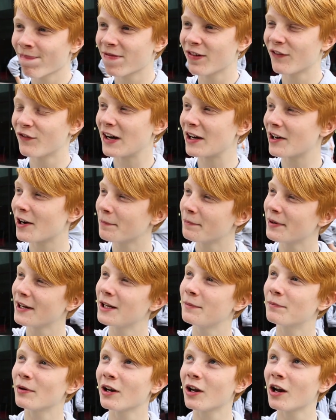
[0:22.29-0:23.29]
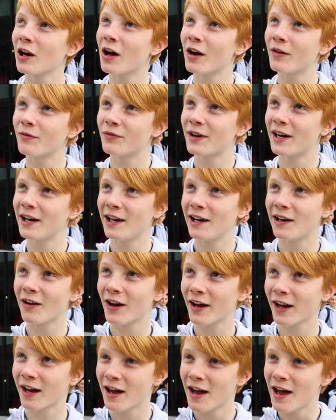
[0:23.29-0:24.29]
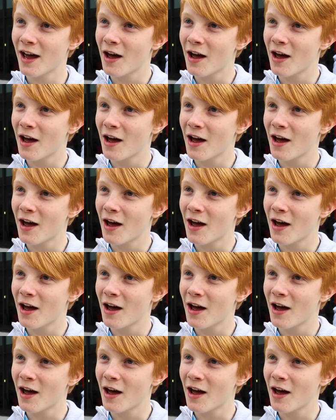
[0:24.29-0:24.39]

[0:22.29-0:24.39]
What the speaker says: the fact that people are like really like